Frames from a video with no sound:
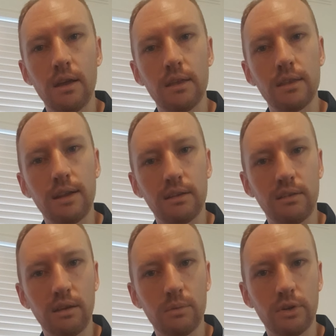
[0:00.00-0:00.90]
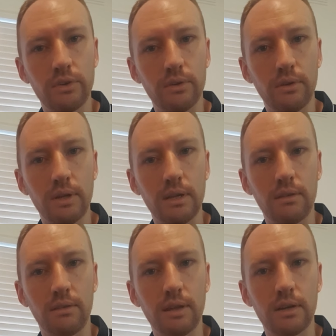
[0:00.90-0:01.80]
The next thing you want to do is
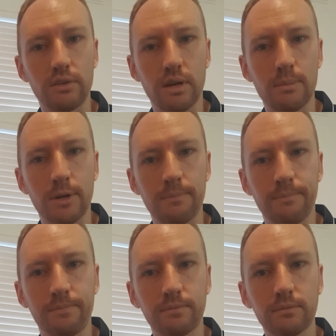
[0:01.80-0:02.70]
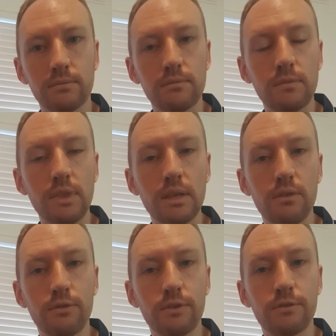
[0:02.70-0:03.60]
set a timer
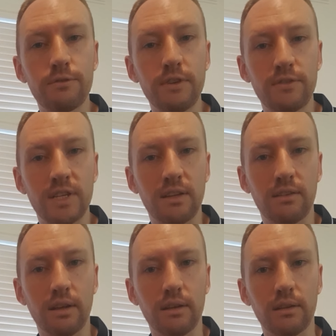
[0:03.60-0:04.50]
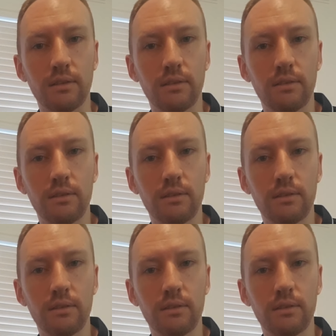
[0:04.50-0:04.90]
for 15 seconds.